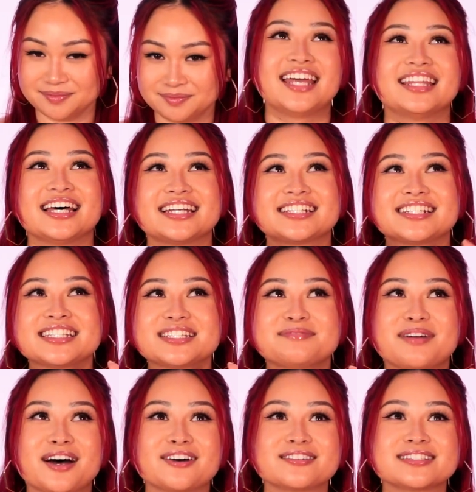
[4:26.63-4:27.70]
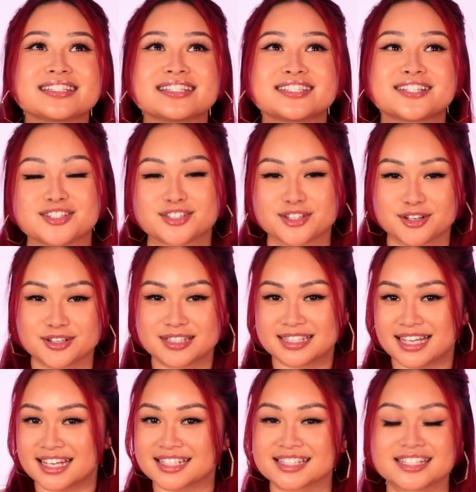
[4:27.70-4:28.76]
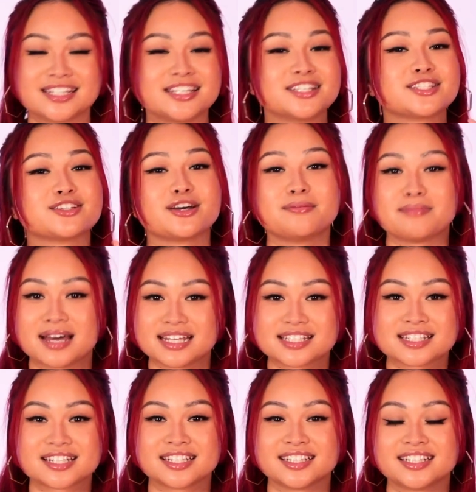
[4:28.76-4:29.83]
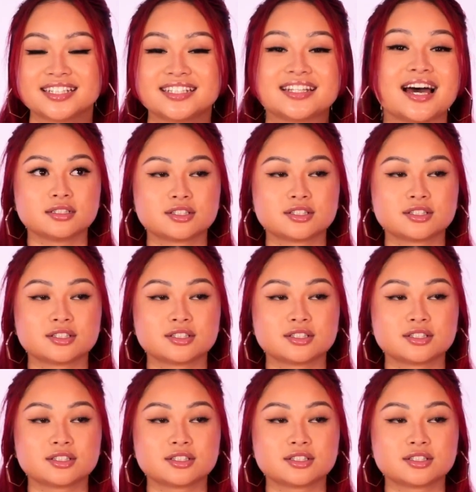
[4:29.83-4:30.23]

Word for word: And that just smells so sexy, so masculine.